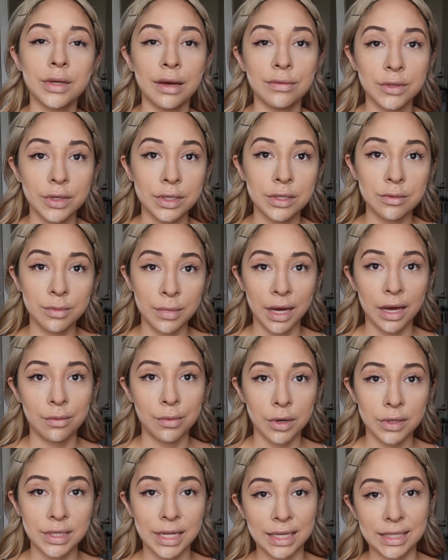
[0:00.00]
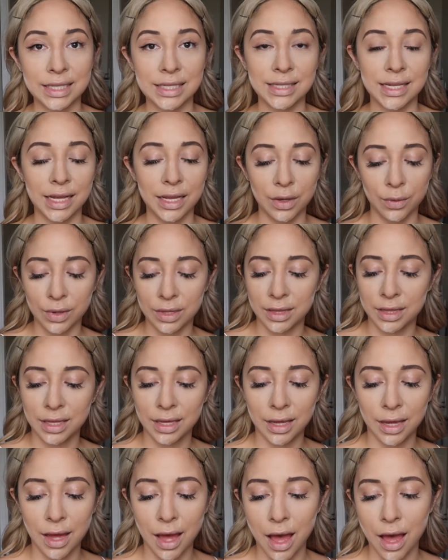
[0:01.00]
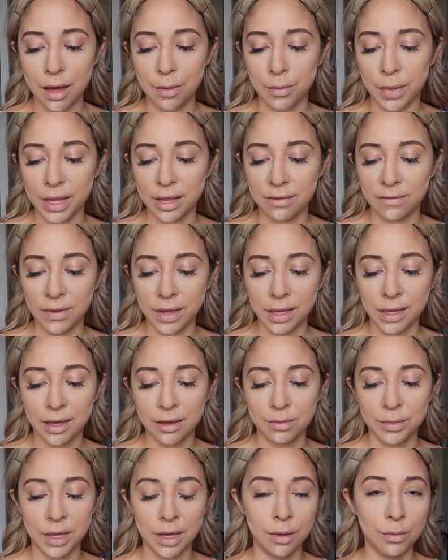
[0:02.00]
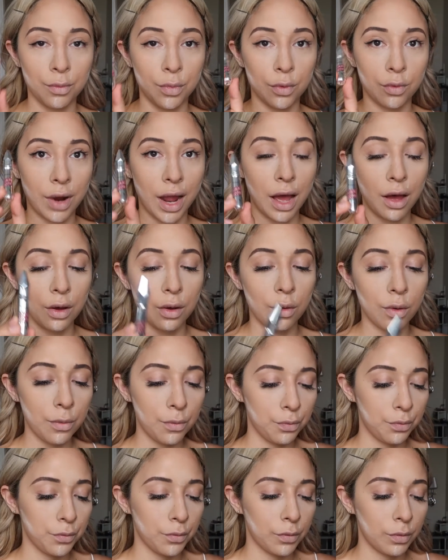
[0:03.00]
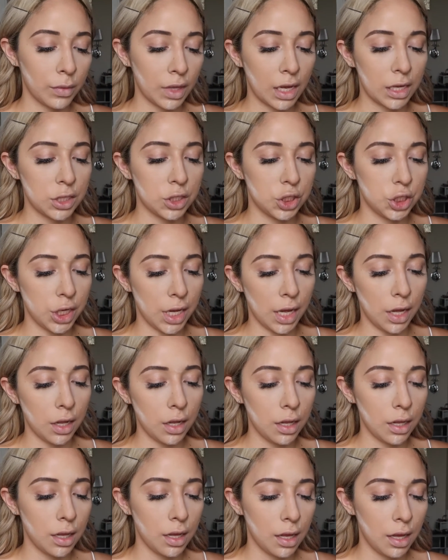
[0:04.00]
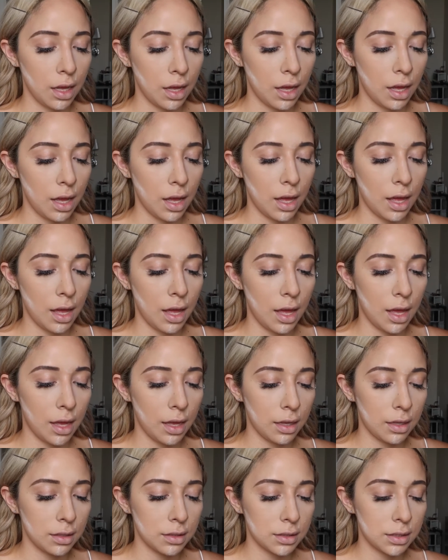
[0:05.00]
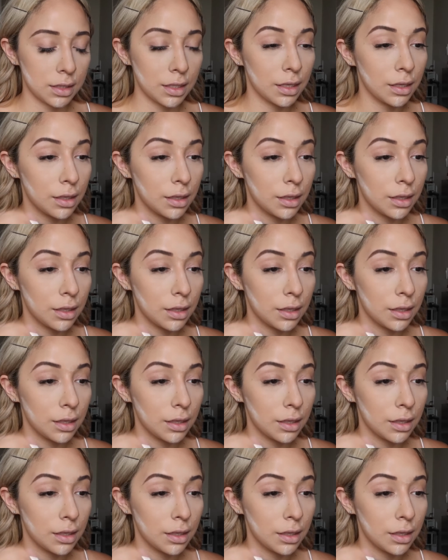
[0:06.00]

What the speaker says: So after I do my eyebrows, I like to set it with the Benefit Gimme Brow Gel, and